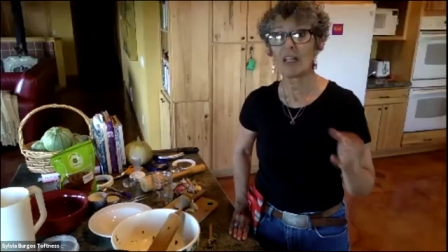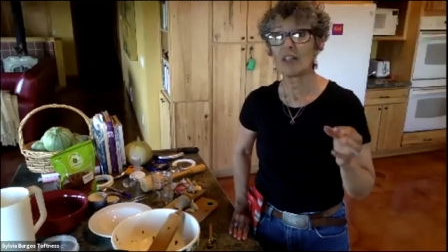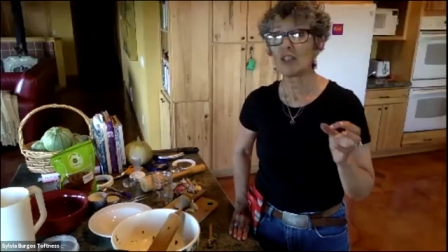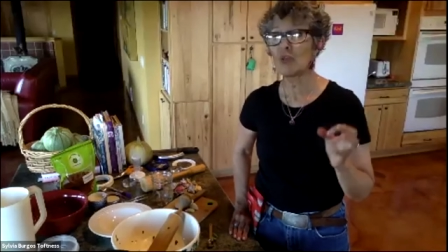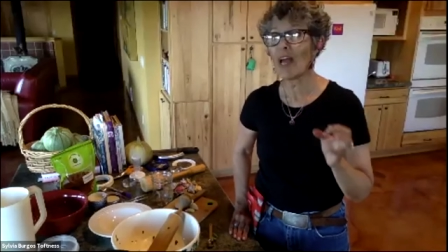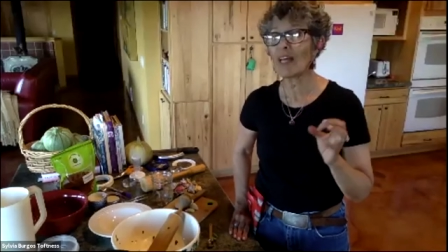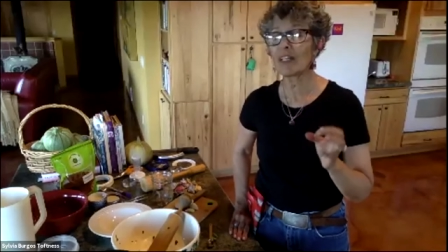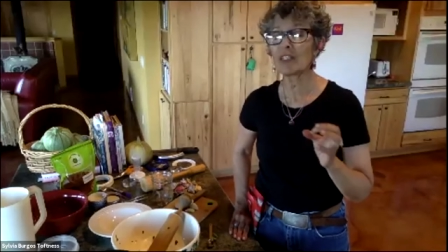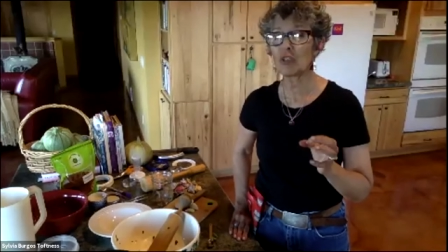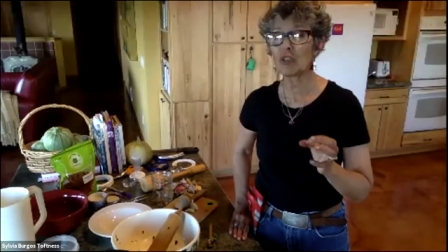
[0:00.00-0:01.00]
you'd add a
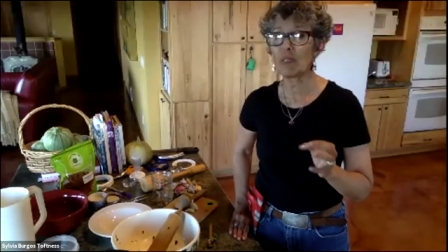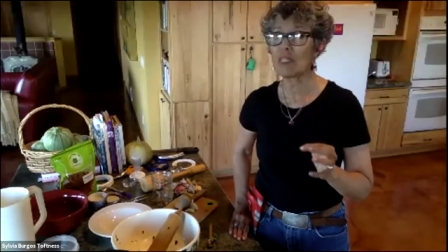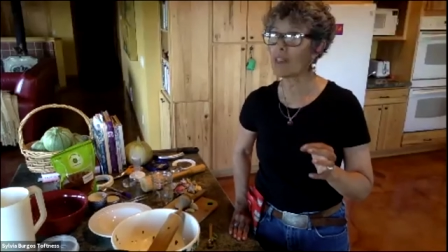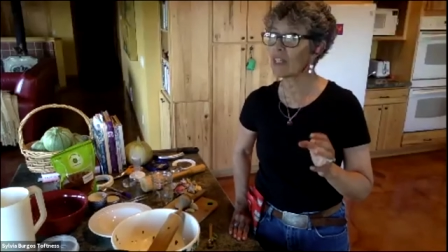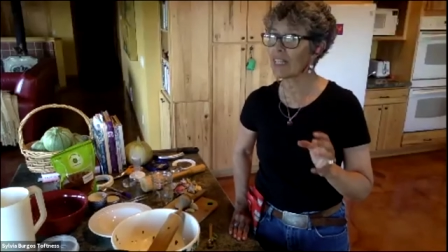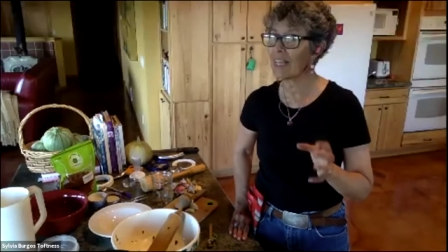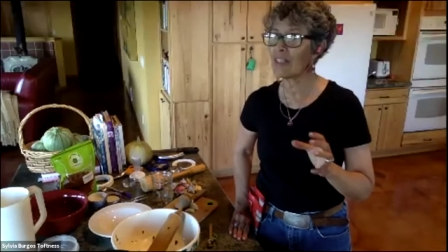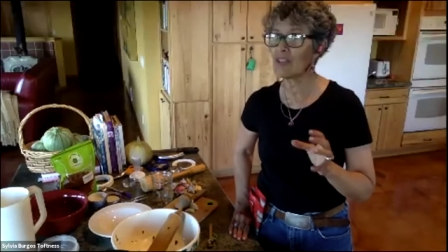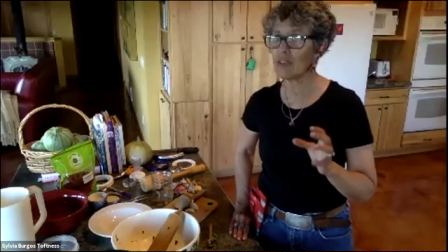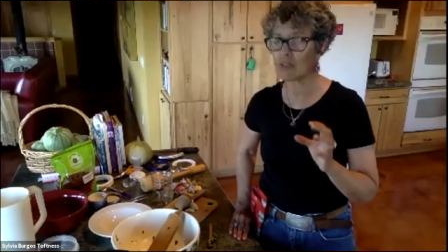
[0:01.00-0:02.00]
little bit. And again,
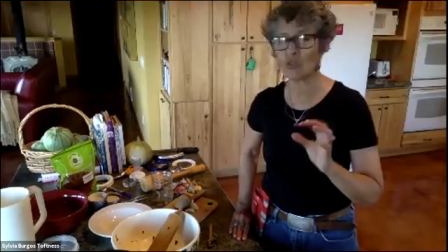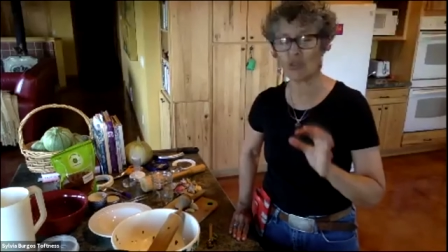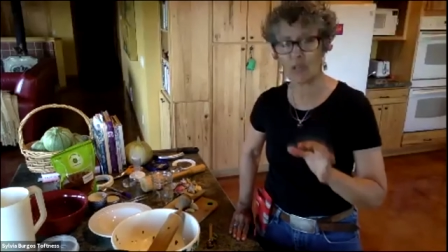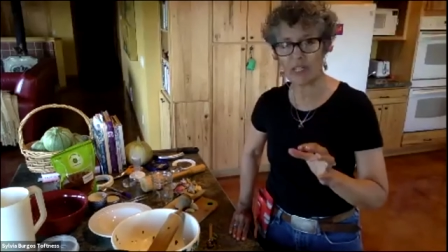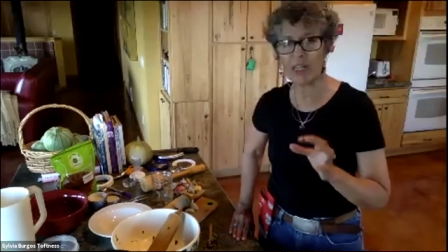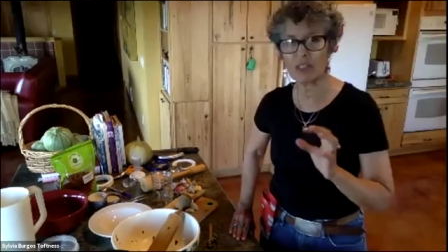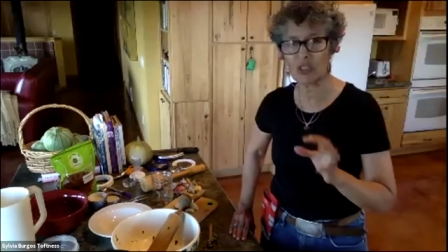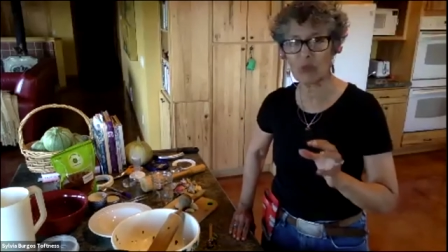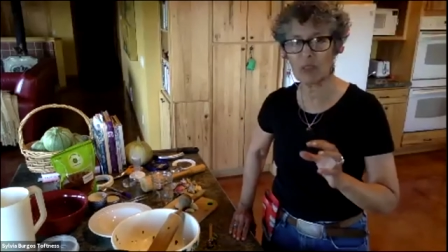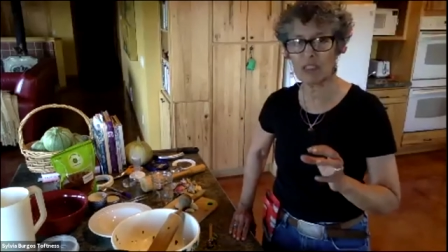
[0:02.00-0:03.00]
you try it out a little
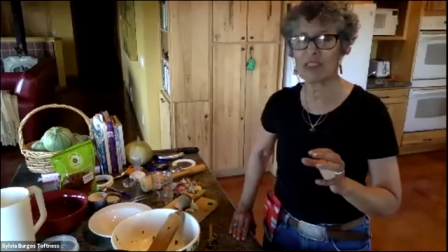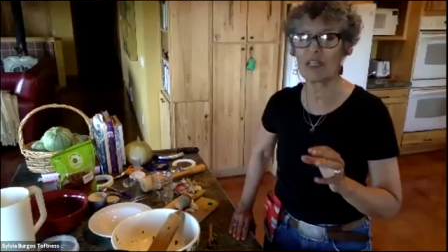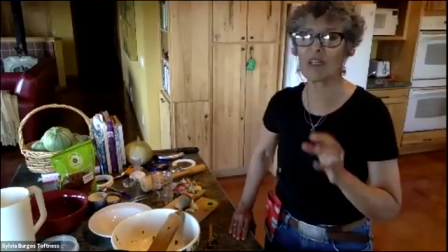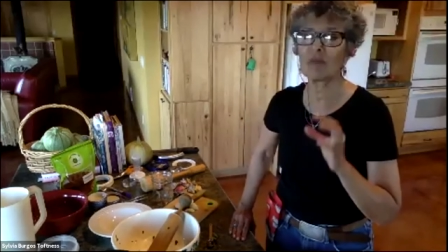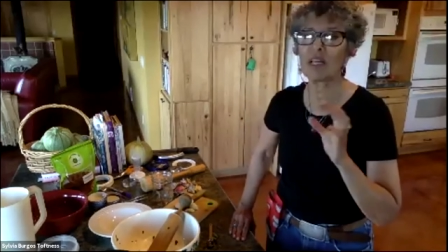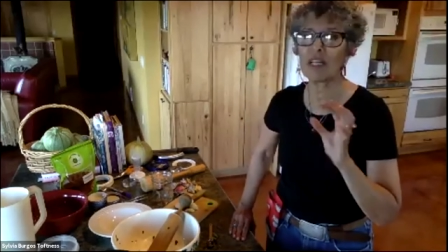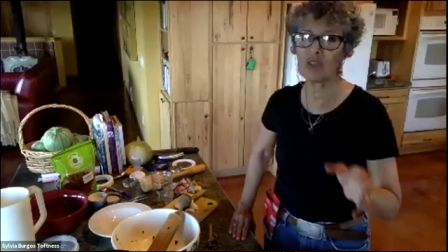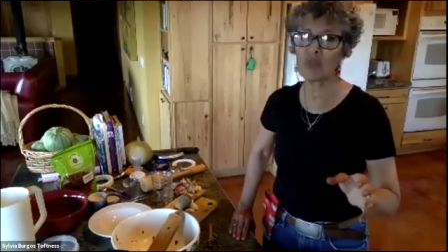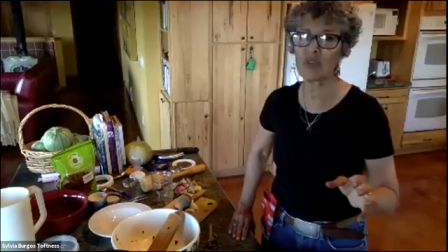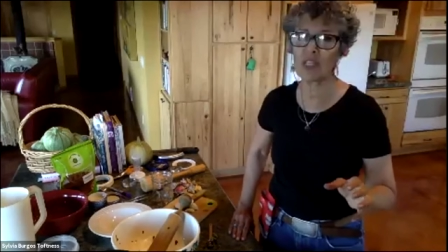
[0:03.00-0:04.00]
bit at a time and
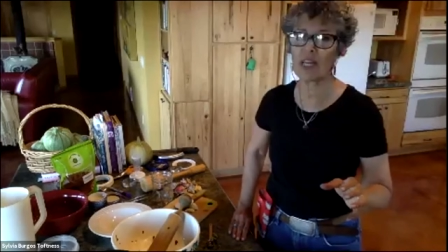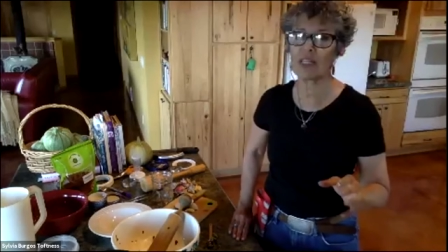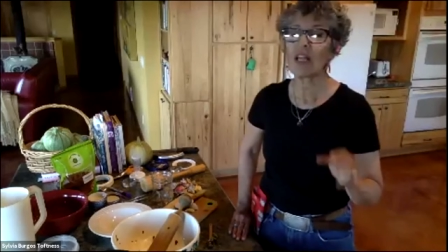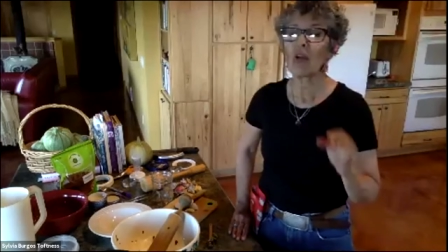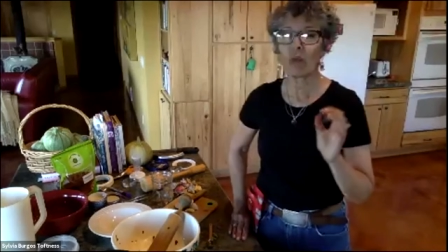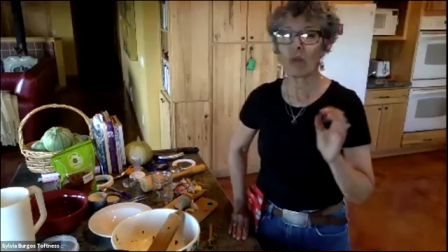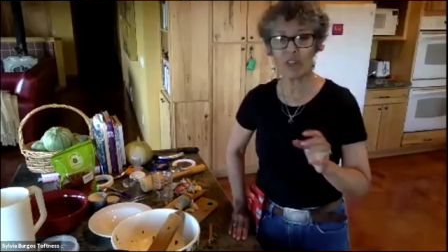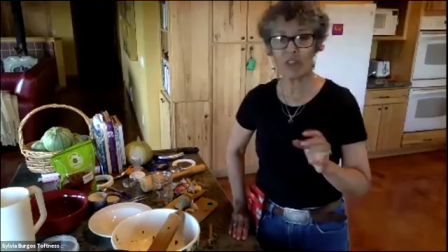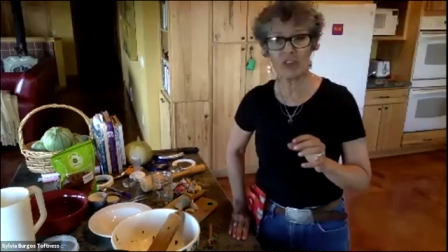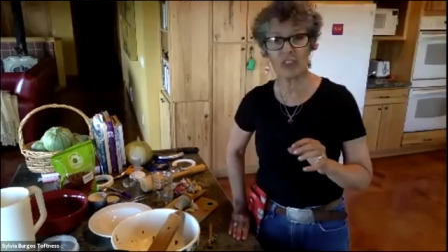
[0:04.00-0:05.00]
use that. One of
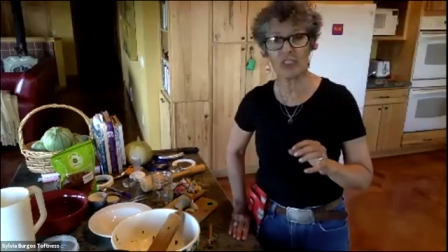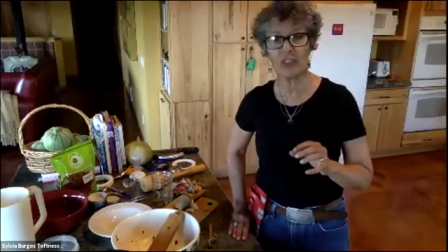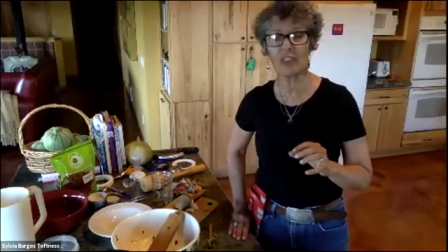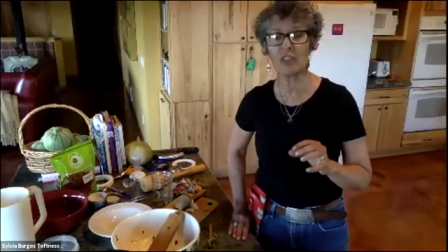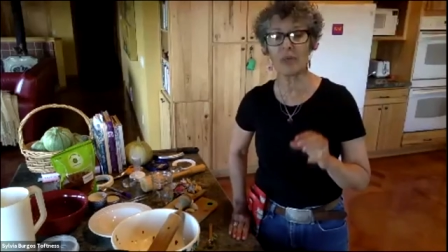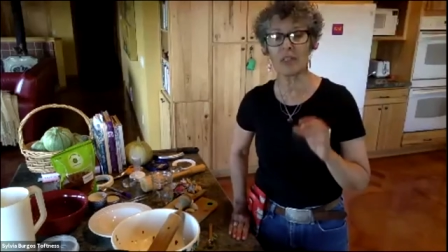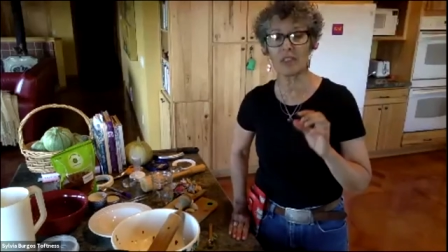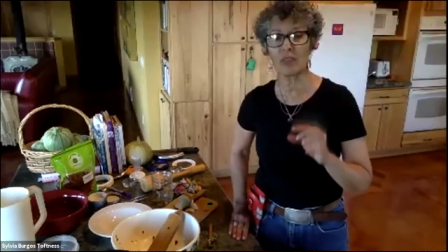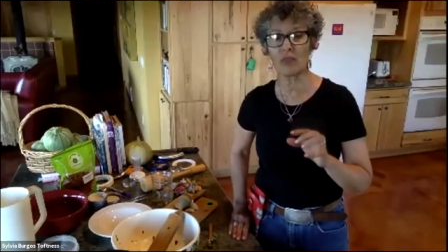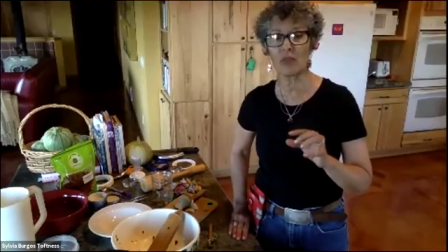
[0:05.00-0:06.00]
the interesting things about this
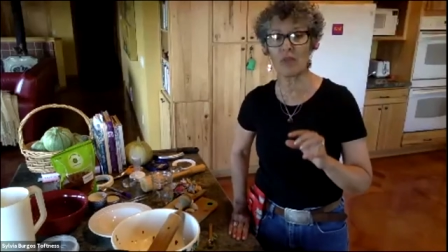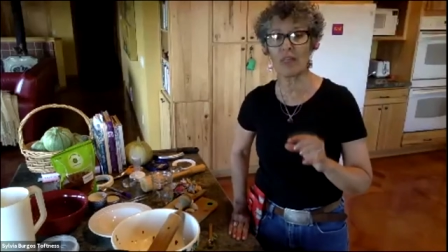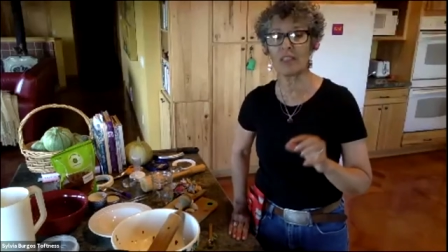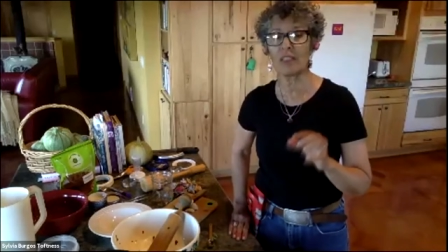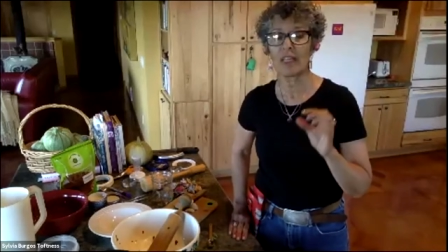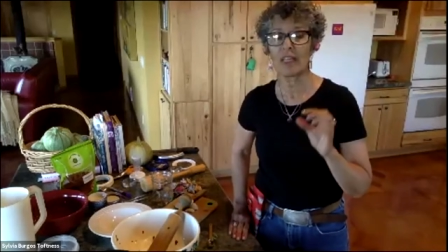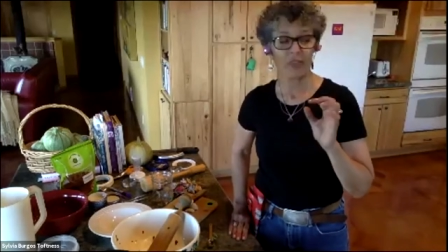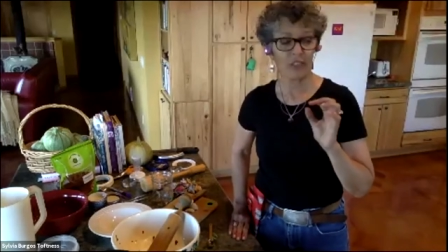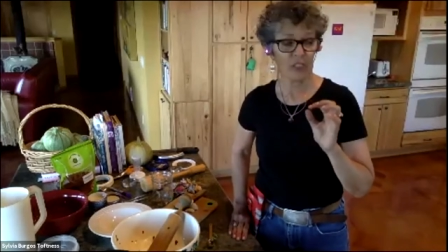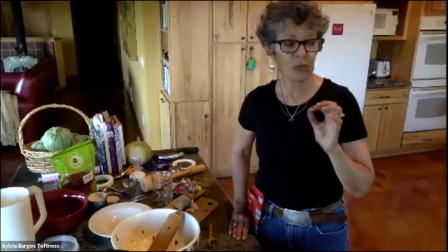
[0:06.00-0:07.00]
ferment,
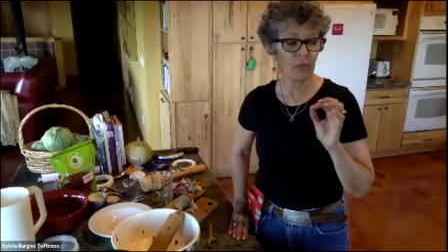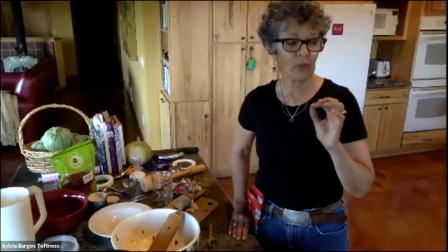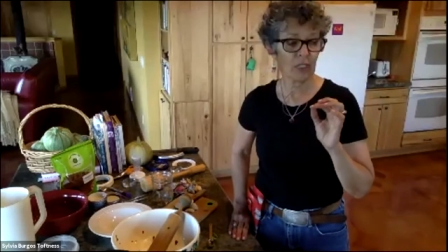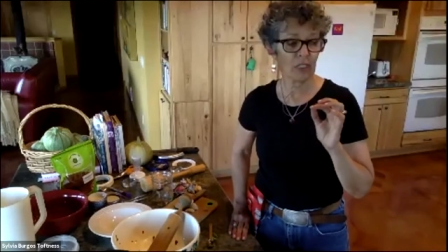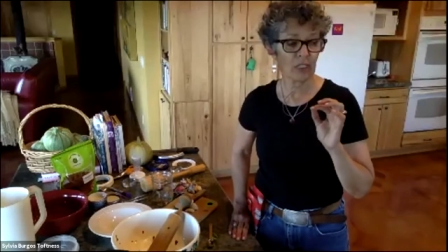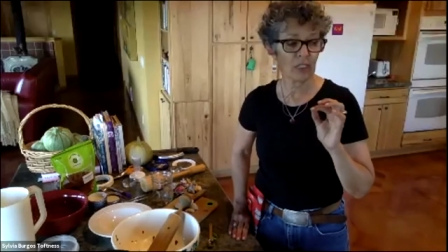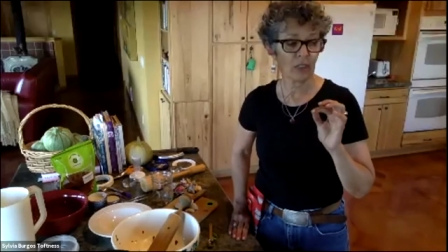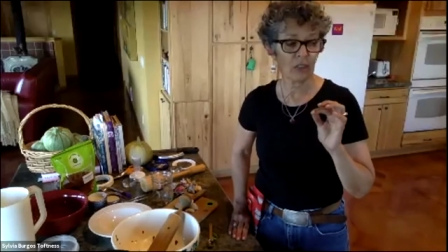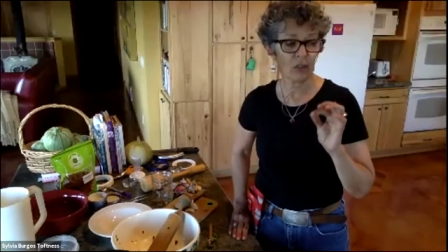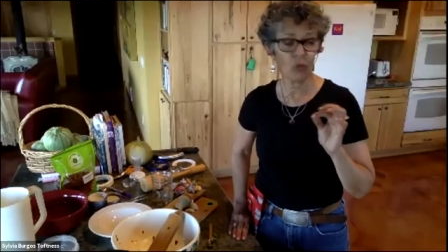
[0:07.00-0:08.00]
this
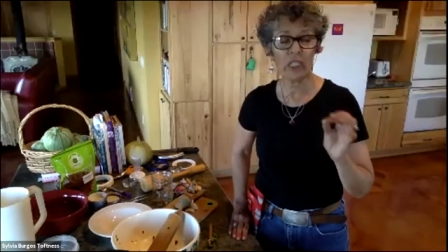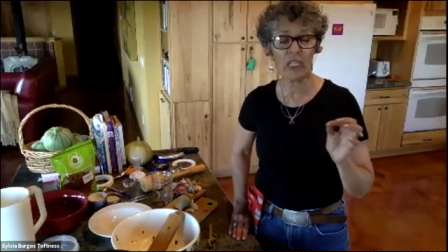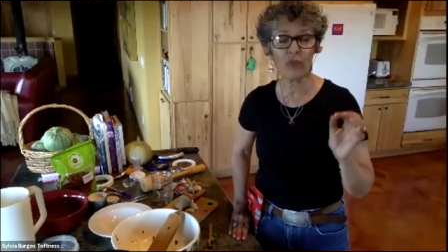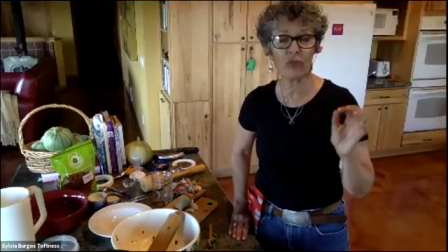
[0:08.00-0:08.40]
whole leaf